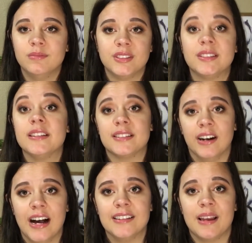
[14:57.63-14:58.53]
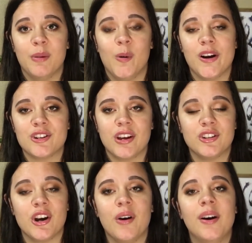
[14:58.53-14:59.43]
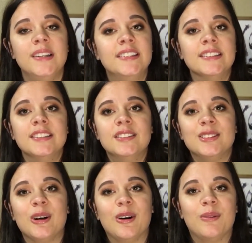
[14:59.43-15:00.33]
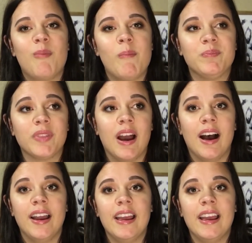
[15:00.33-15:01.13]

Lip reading: since the last time I watched that show. So I